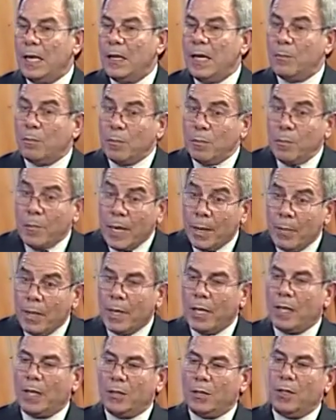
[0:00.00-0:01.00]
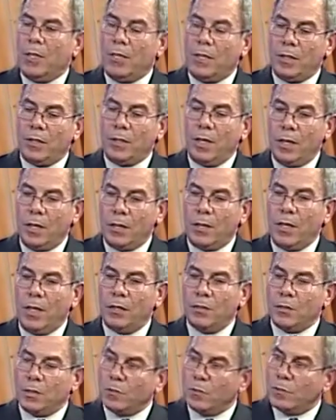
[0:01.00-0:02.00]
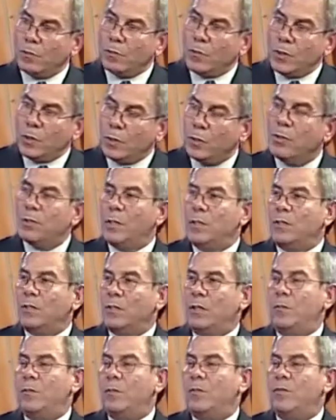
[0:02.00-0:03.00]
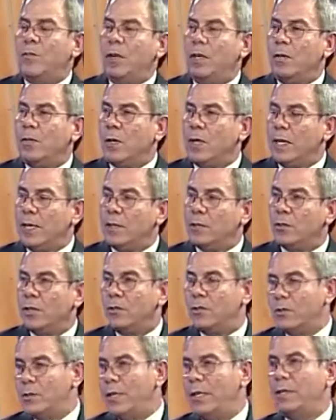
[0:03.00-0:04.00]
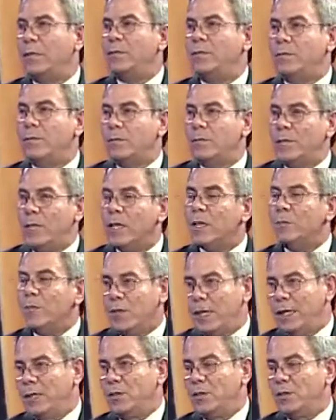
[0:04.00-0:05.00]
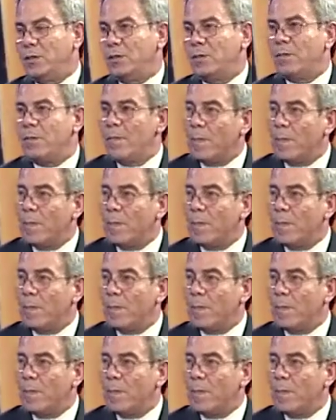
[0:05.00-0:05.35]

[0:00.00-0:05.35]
maybe at the uh, cost of reducing some of our reliance on state income taxes.